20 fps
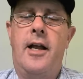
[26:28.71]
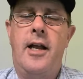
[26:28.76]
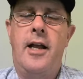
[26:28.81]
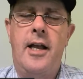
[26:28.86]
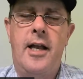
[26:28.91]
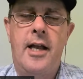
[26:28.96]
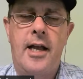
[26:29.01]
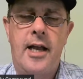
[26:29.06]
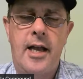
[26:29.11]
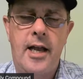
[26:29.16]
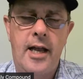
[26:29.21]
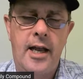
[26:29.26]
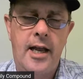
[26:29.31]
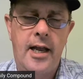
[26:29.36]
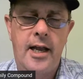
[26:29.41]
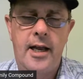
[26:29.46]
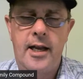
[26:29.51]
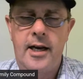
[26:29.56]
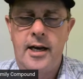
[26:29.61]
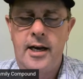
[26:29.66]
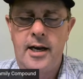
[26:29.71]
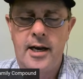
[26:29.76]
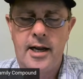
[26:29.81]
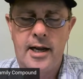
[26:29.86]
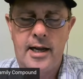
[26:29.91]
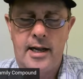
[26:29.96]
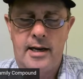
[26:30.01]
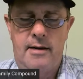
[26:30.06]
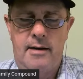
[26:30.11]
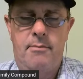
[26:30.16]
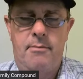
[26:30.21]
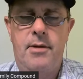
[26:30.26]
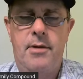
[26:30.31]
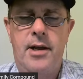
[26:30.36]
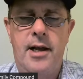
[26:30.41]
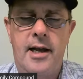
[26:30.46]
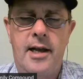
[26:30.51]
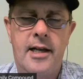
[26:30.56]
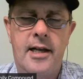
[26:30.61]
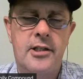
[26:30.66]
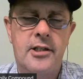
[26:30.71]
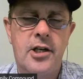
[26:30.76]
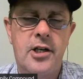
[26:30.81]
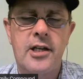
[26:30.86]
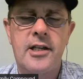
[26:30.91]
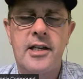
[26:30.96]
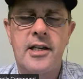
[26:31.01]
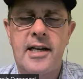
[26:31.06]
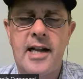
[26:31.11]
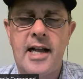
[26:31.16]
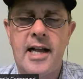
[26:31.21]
It ain't nothing big. It's just